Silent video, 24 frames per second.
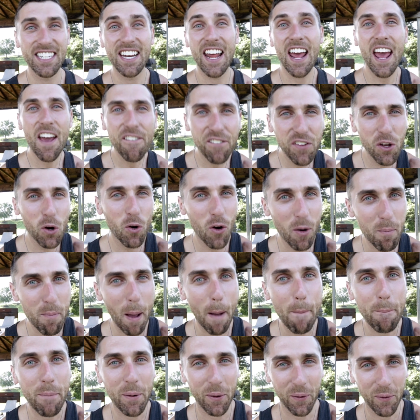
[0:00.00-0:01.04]
And if you
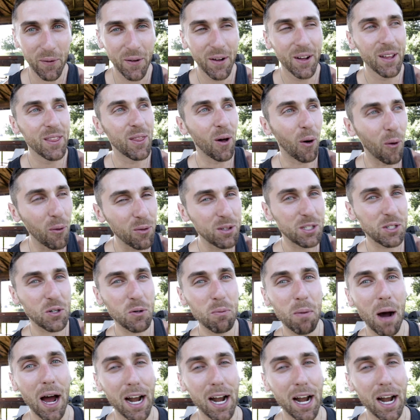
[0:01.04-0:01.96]
remember the old school